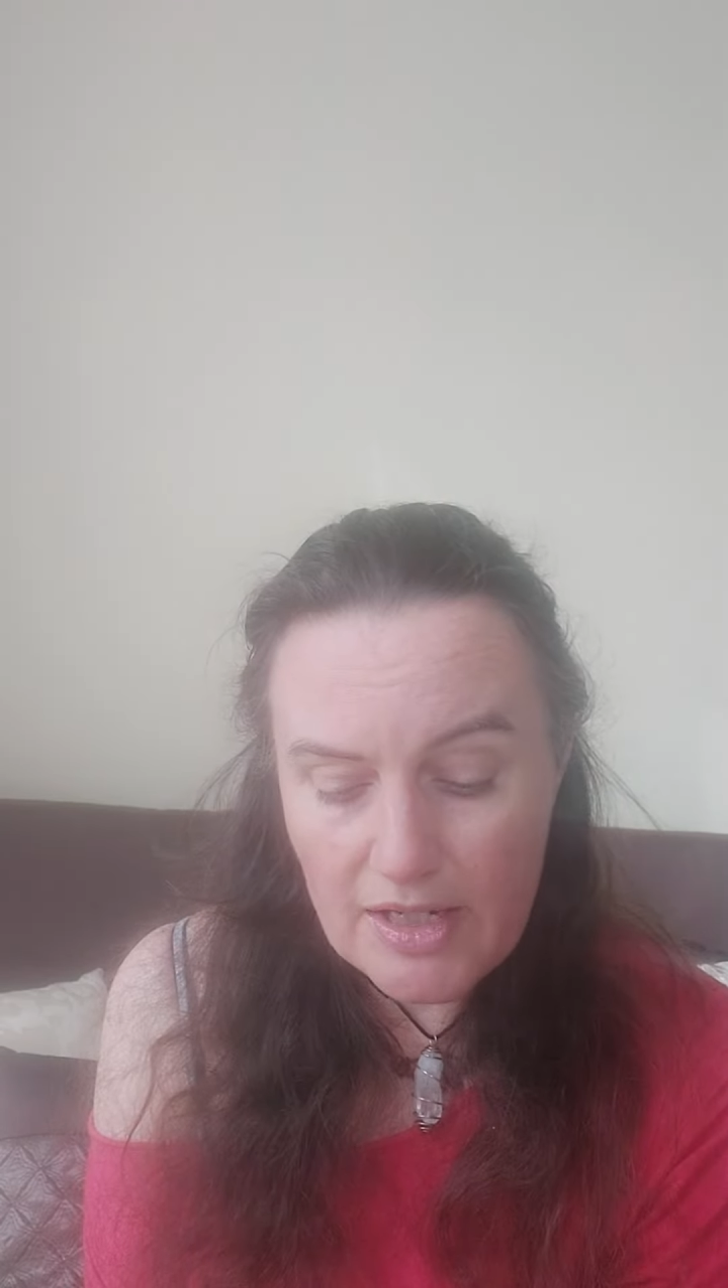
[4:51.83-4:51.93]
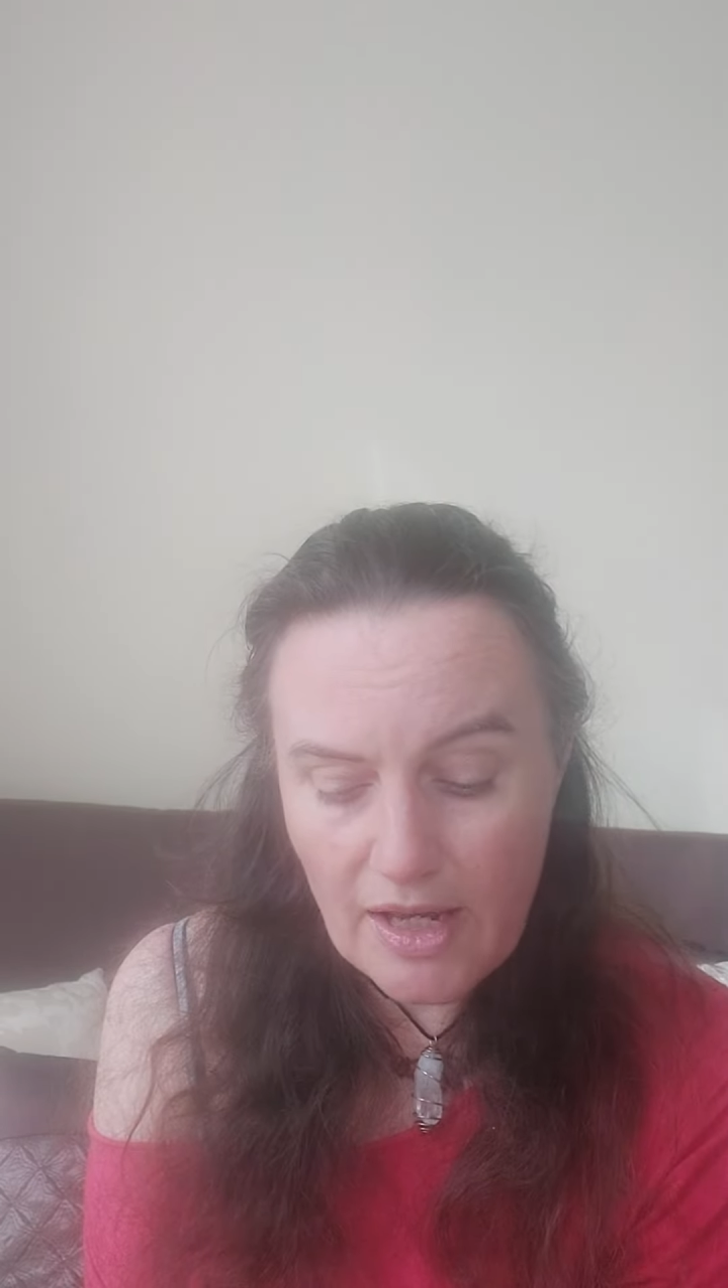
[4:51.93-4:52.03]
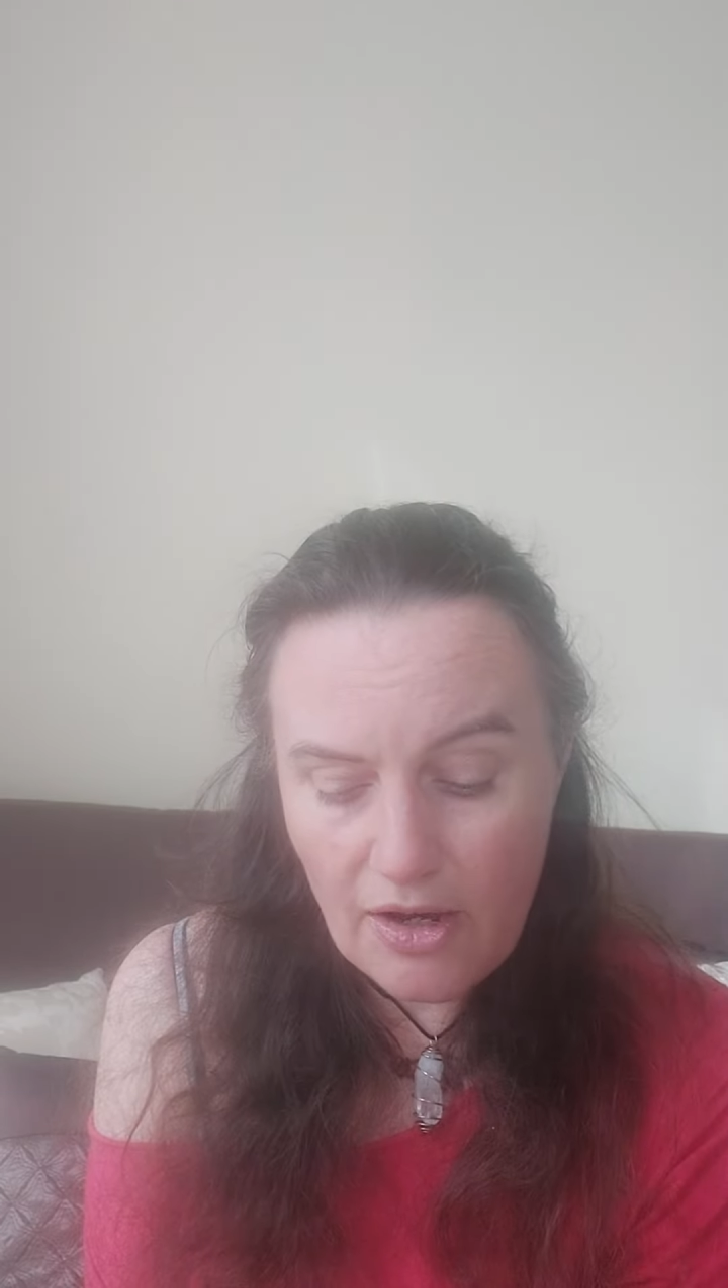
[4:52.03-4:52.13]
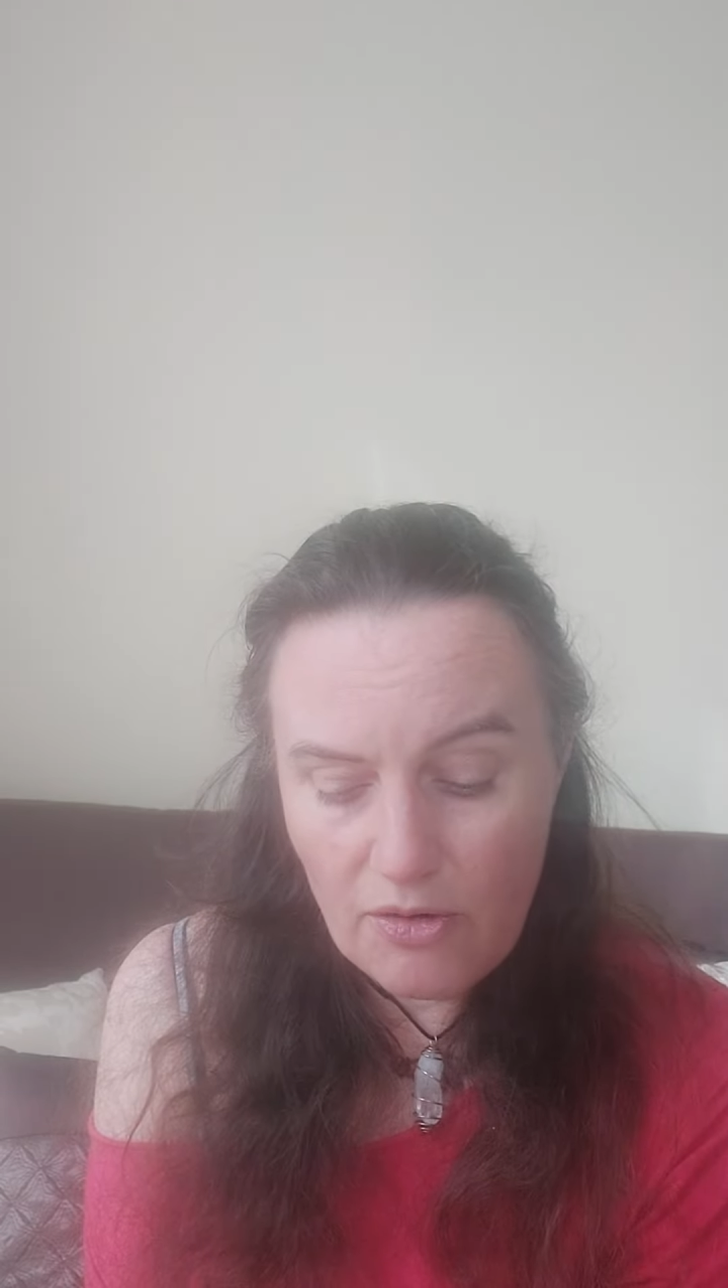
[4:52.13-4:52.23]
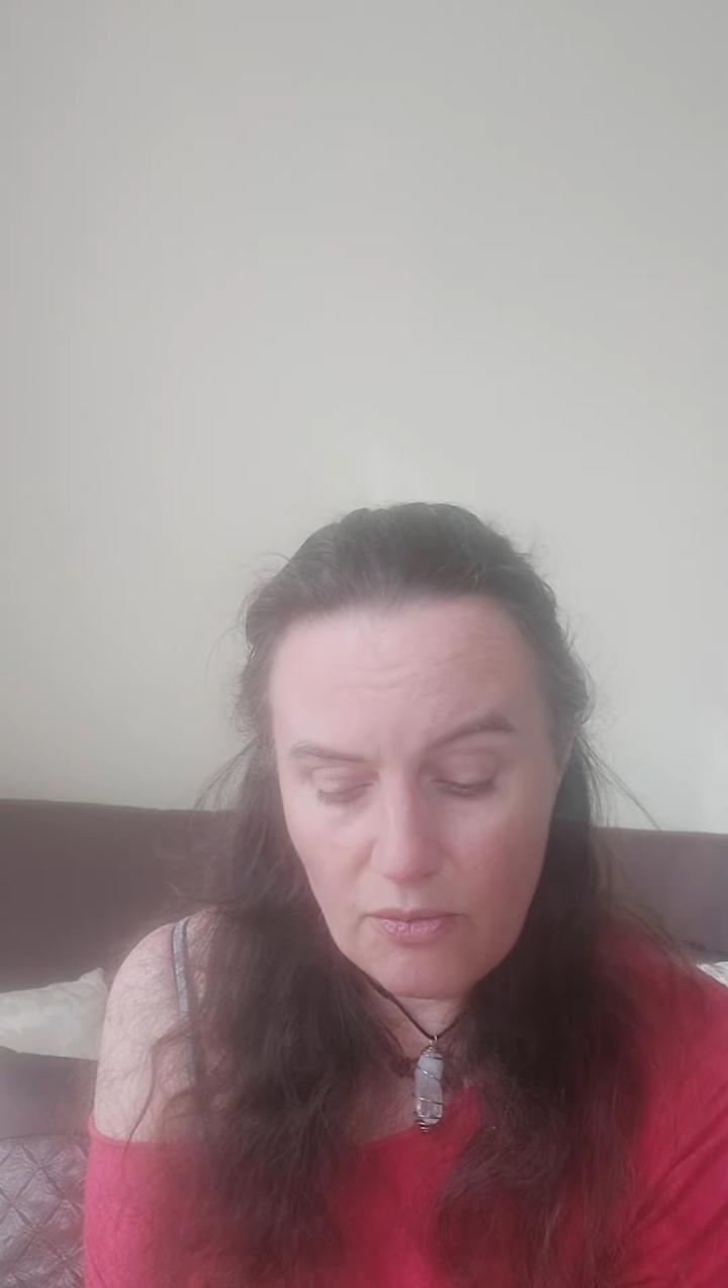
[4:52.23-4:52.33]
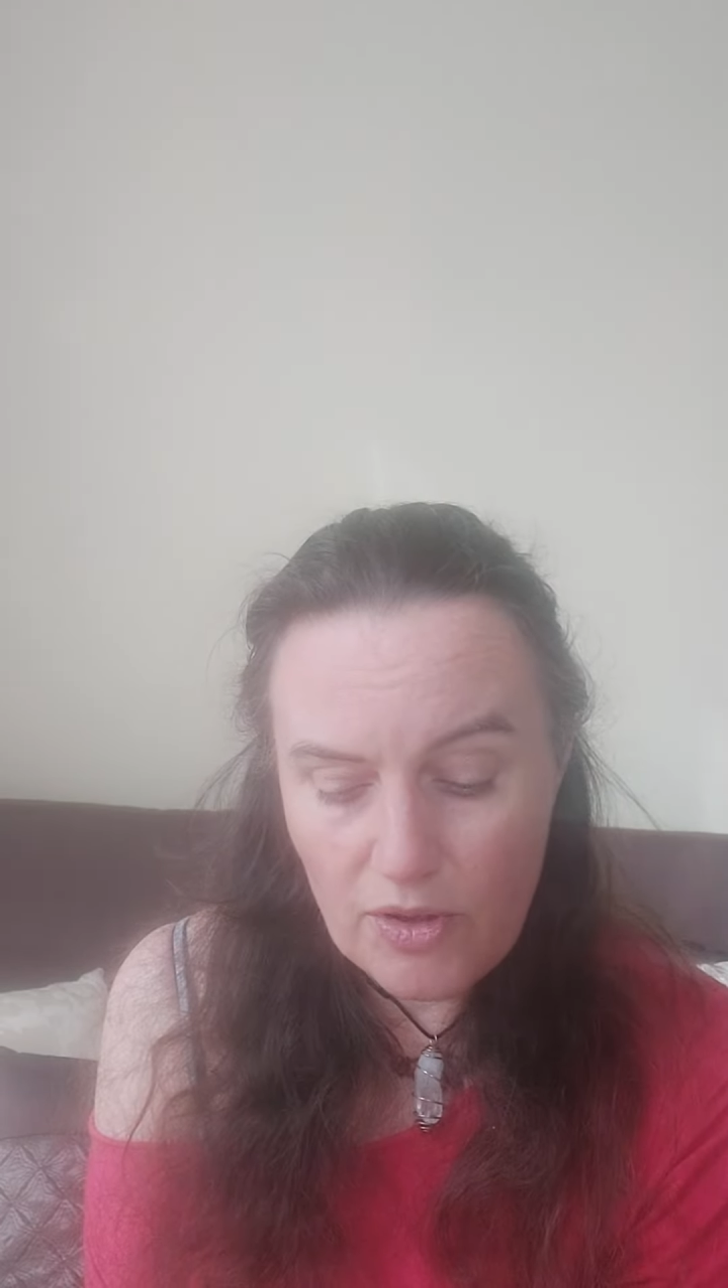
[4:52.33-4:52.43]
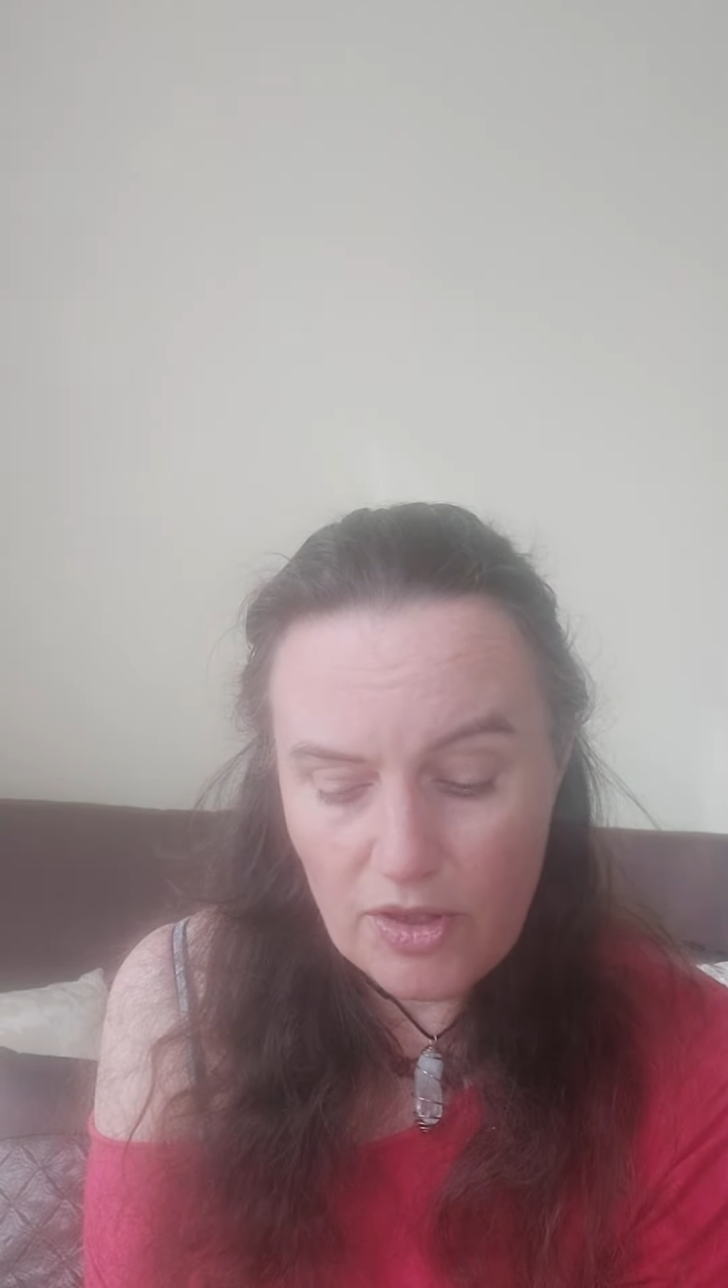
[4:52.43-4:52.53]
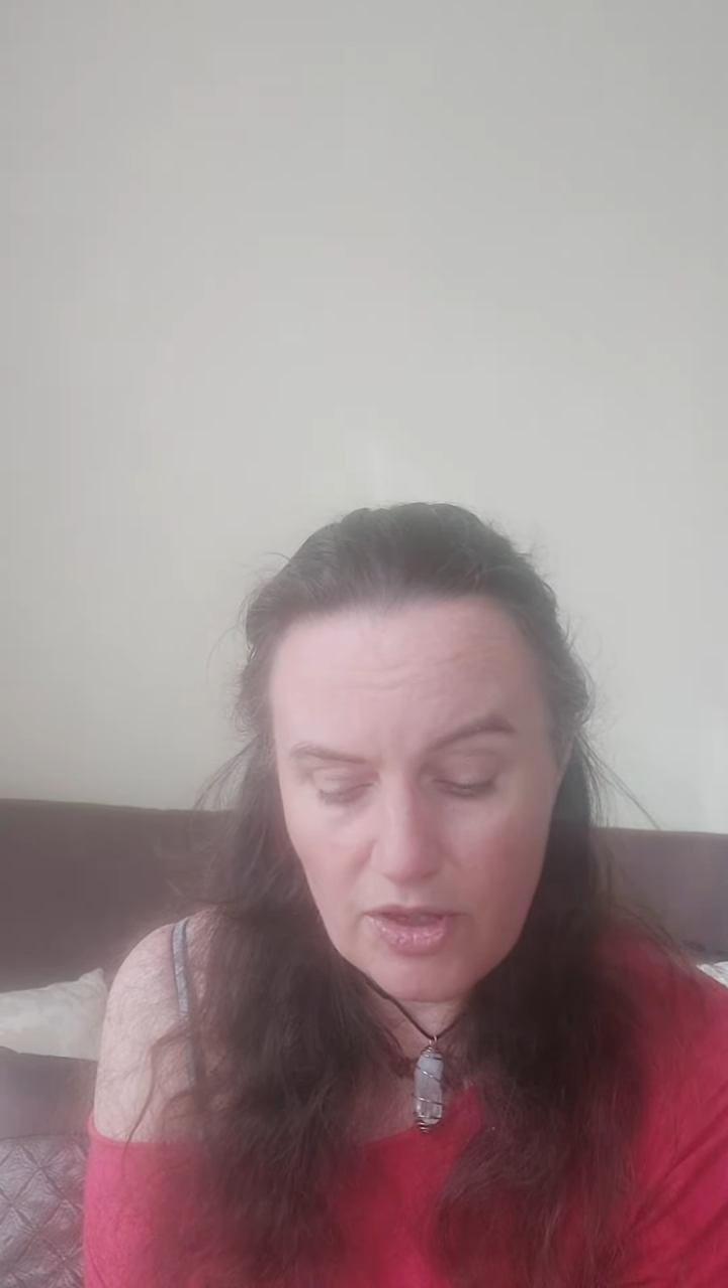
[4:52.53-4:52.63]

to help with the